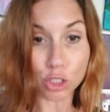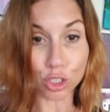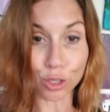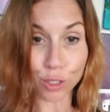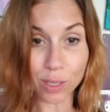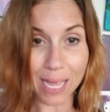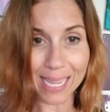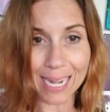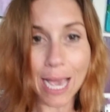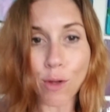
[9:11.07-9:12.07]
should look like
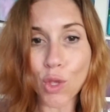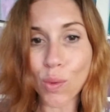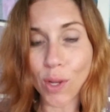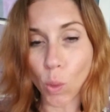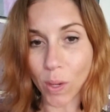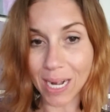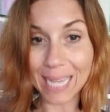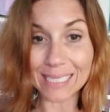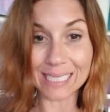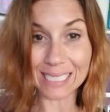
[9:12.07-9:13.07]
and how you can
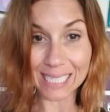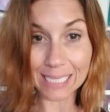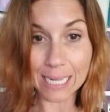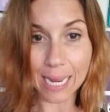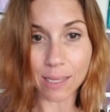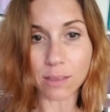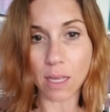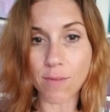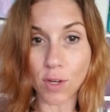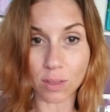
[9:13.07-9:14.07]
organize the details
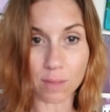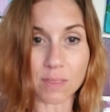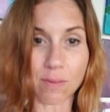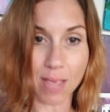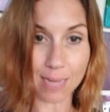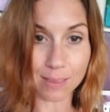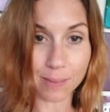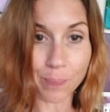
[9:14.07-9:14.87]
of your lived event.